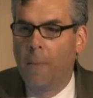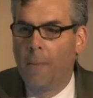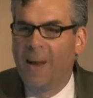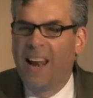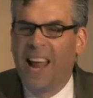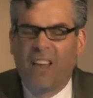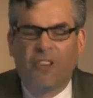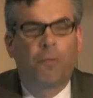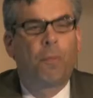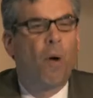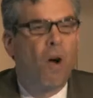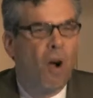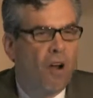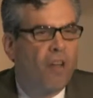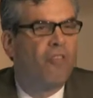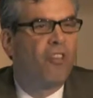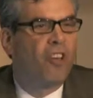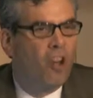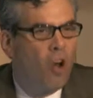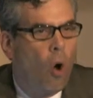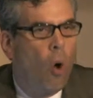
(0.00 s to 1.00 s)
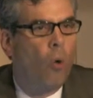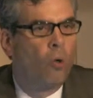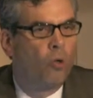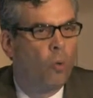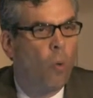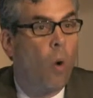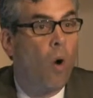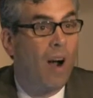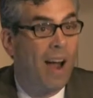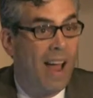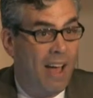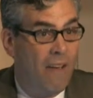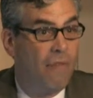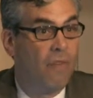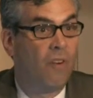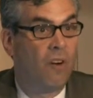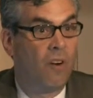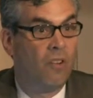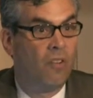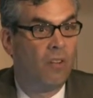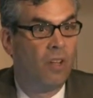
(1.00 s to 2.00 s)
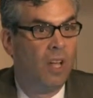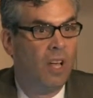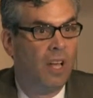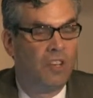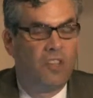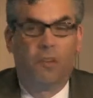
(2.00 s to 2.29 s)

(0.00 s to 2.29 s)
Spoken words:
but as part of the Cold War effort